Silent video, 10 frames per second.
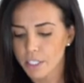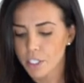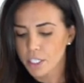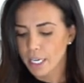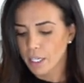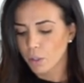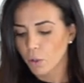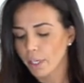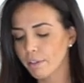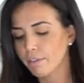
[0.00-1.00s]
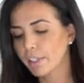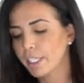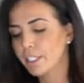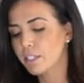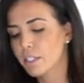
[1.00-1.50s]
to just kind of core it
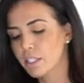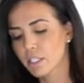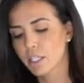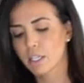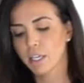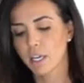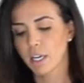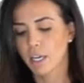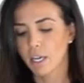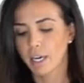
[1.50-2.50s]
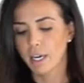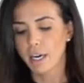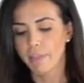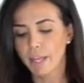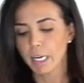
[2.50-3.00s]
first,
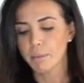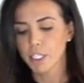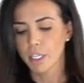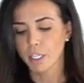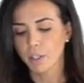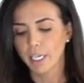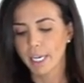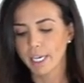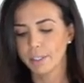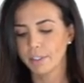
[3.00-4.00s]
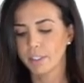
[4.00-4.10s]
and then I'm just gonna go ahead,